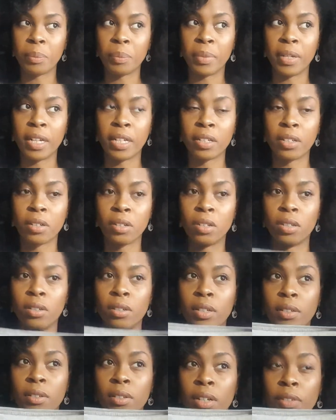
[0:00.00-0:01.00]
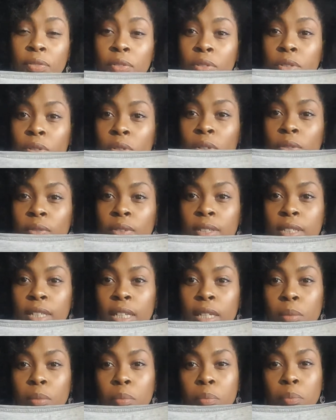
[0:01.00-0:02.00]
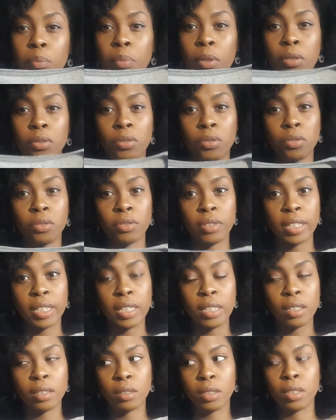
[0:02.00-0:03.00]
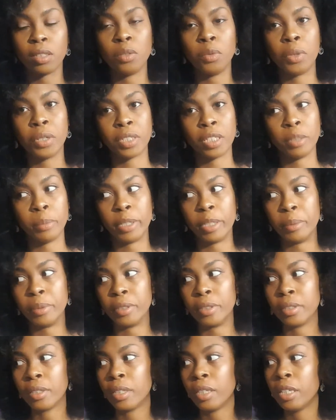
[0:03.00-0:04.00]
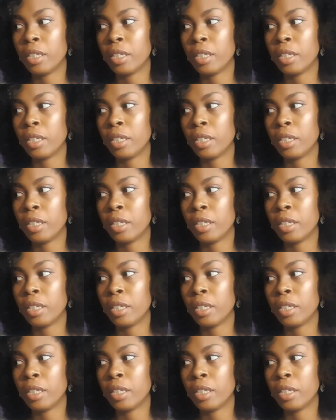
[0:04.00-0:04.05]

But I got I've also got this in bottle green, it's in a wash at the moment